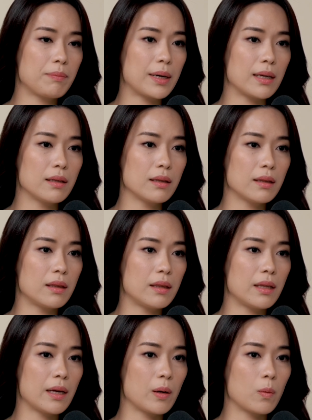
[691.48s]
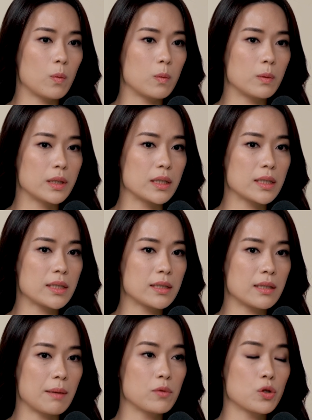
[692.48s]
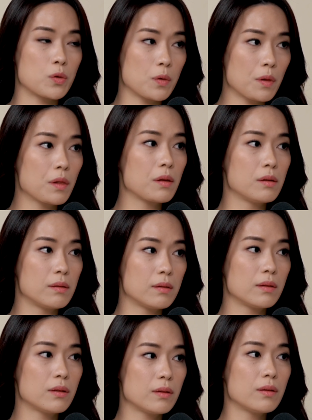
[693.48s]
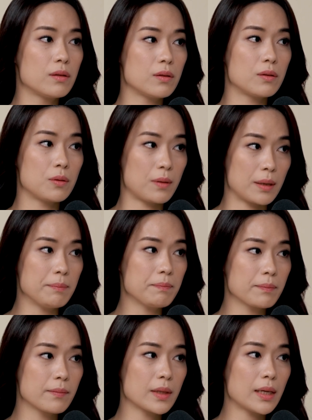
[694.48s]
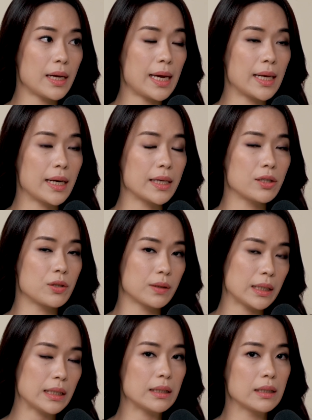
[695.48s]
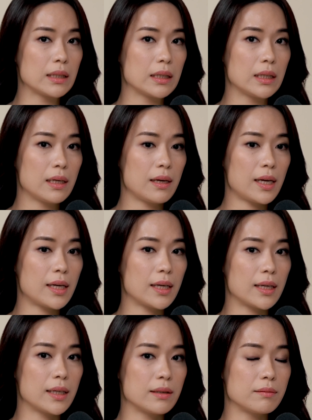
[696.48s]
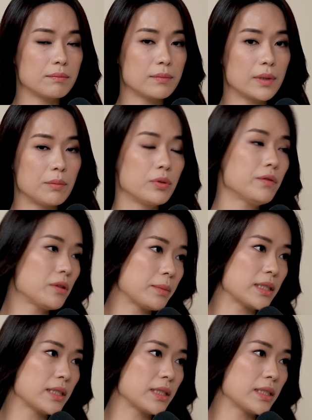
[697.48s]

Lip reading: But there was some truth to them. Right. And I took it and improved on